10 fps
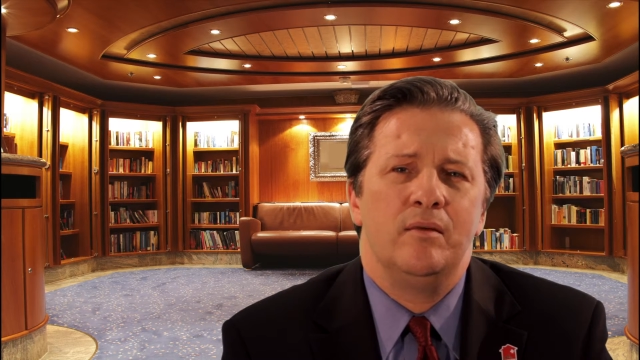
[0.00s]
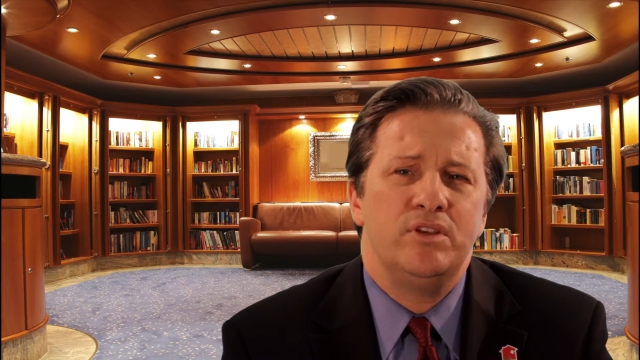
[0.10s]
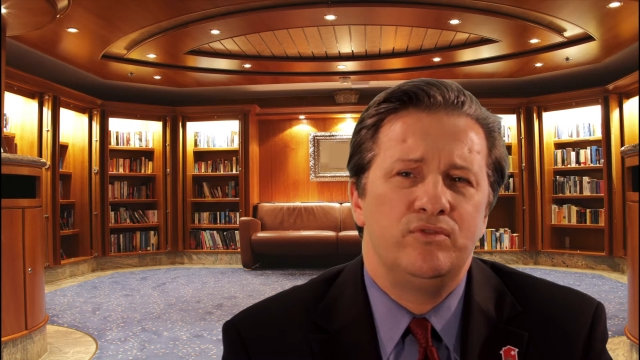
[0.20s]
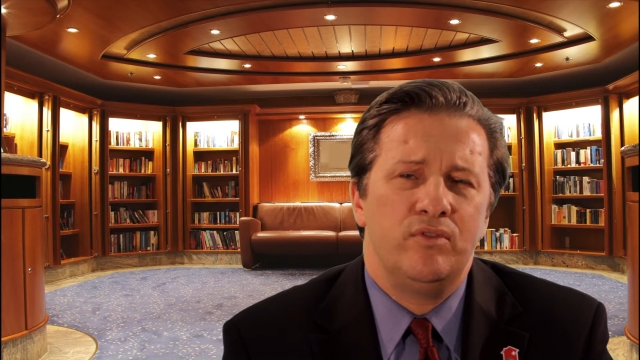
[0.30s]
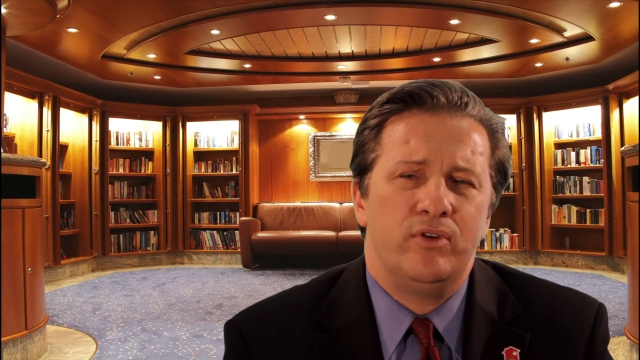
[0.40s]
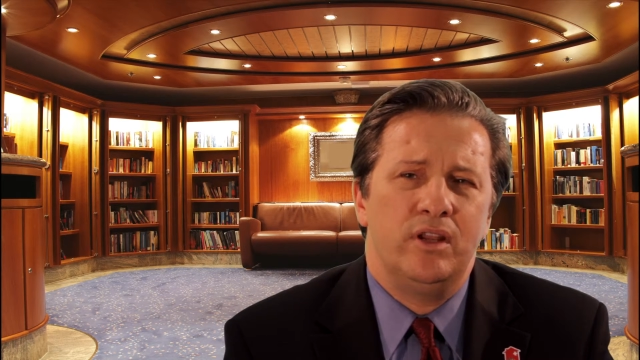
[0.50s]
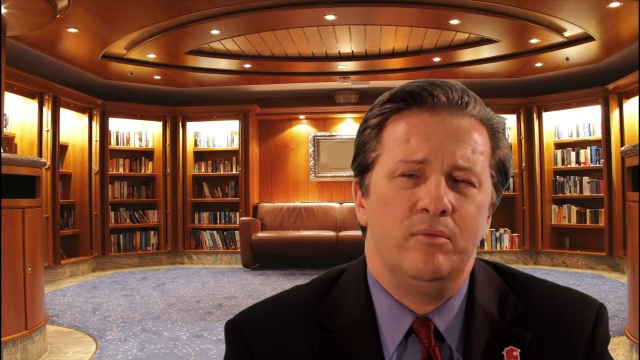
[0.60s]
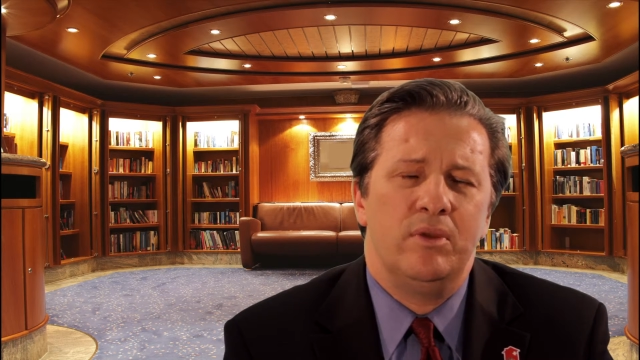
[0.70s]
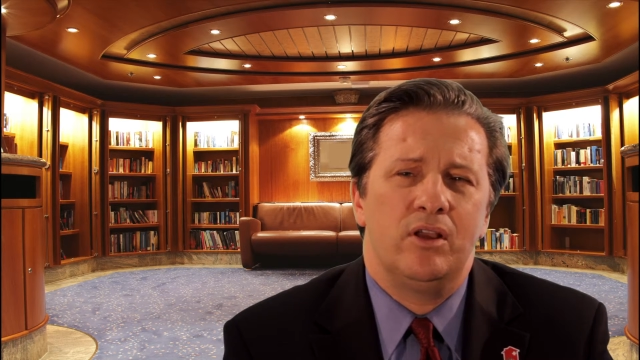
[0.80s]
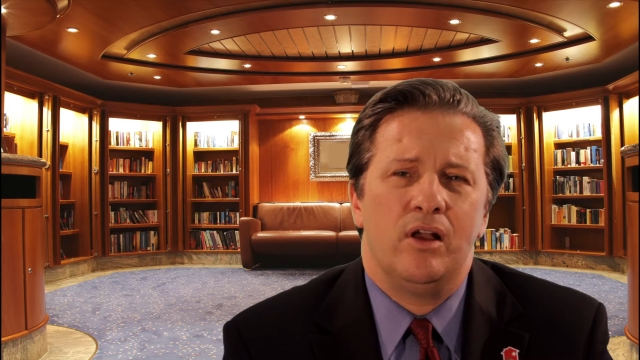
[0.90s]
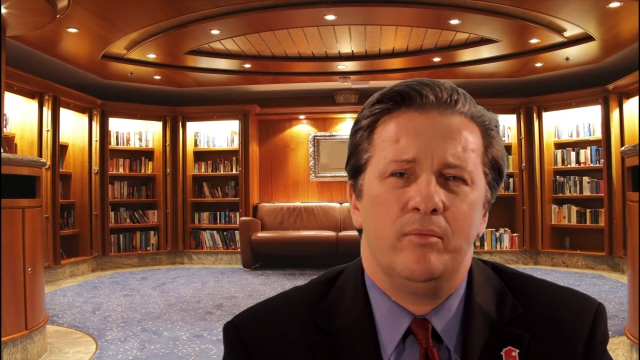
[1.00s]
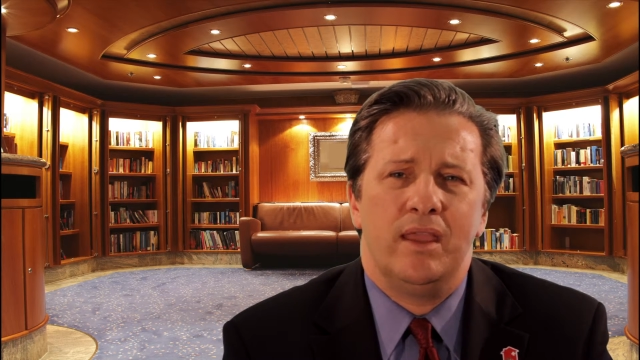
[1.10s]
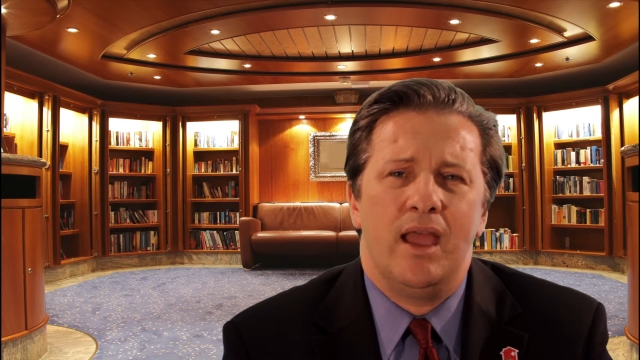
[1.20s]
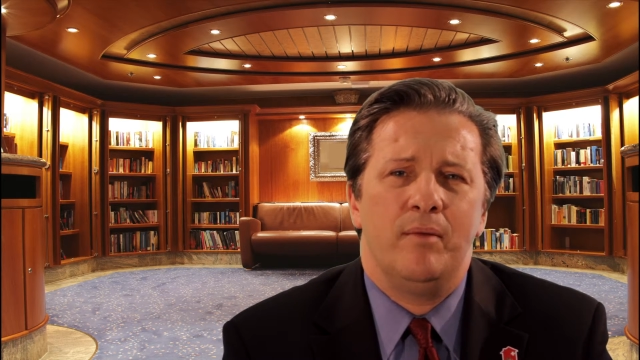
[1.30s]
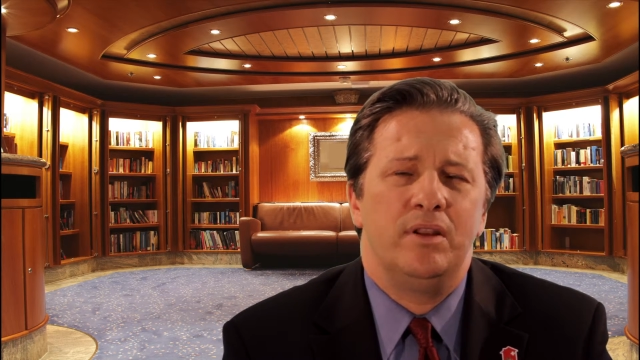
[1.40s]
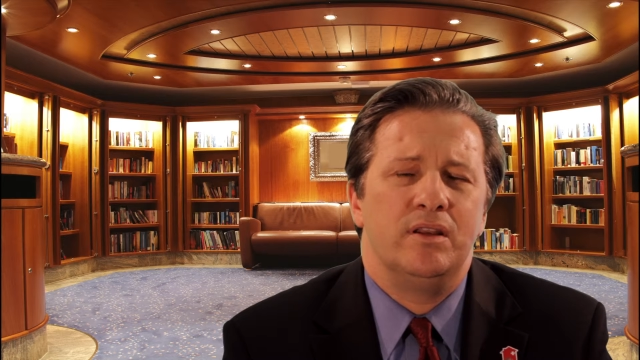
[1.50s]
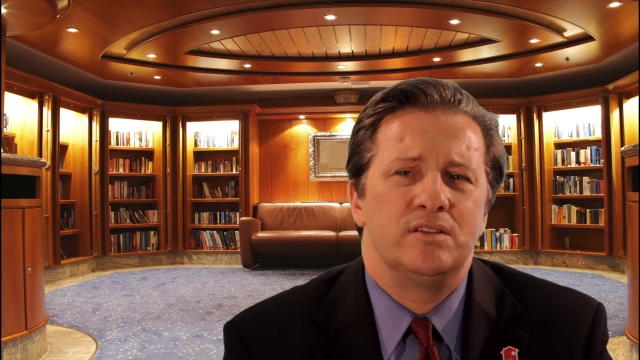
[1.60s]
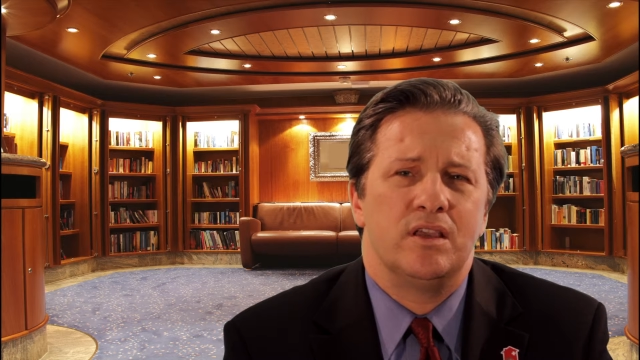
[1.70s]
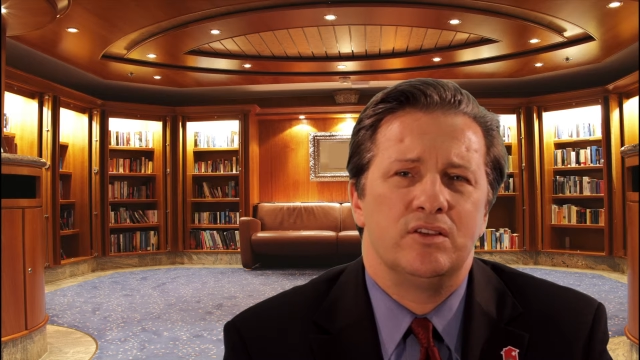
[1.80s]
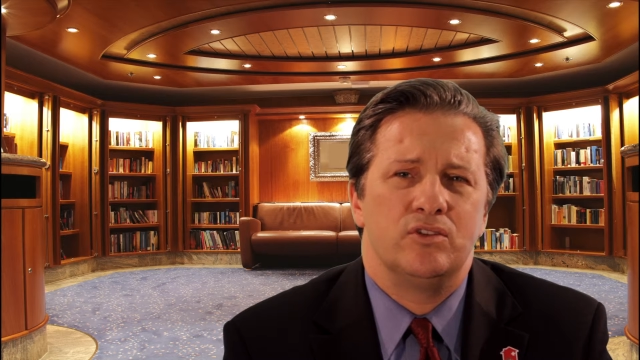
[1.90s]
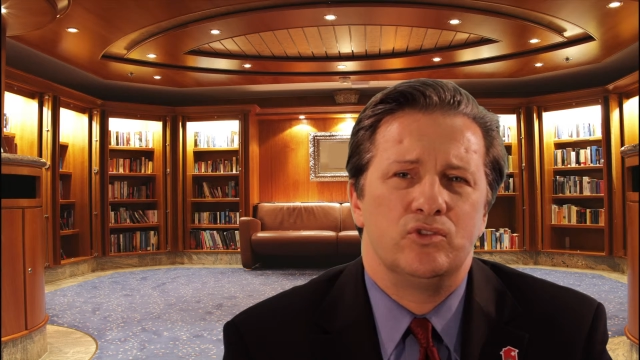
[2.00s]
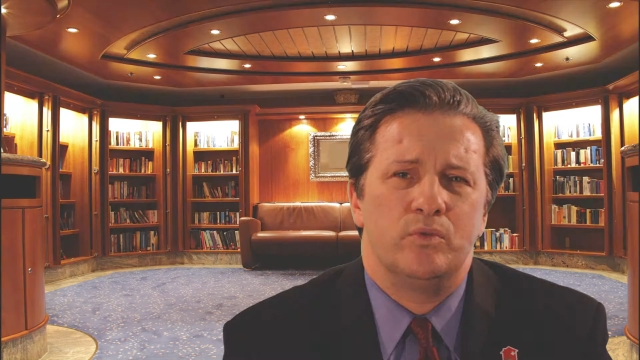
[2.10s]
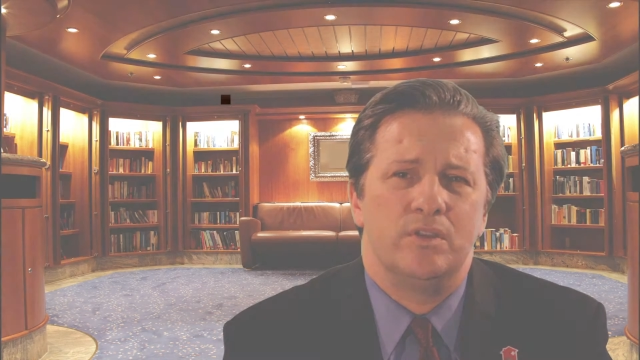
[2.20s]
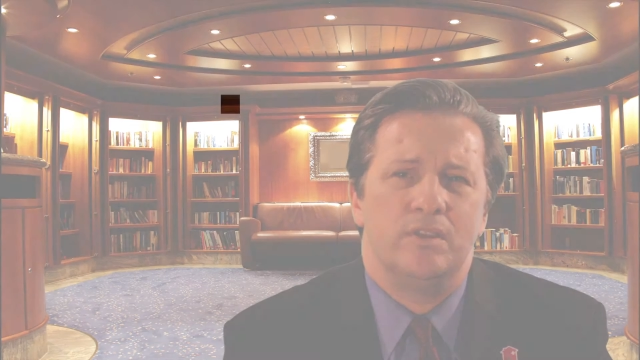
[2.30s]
please feel free to give me a call. I'll be happy to discuss those with